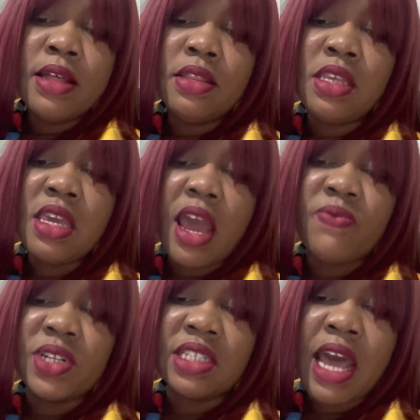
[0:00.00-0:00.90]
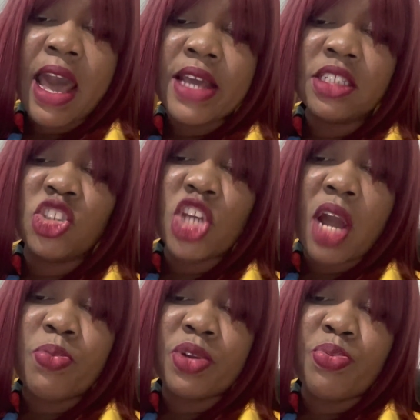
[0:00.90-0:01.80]
the advertised
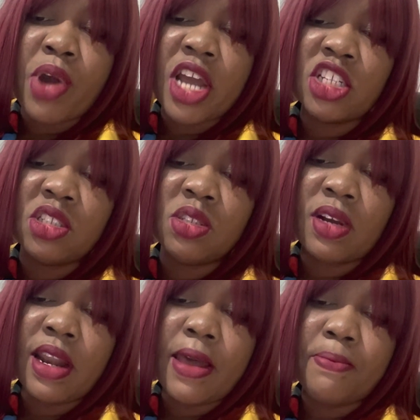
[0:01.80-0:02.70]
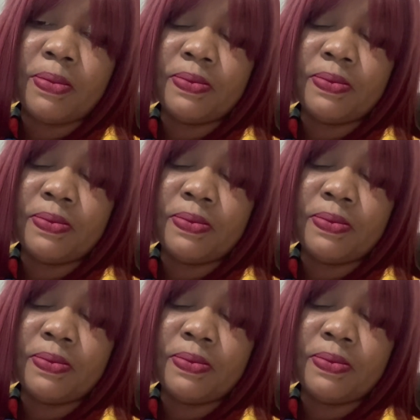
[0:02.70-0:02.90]
jackpot price to climb.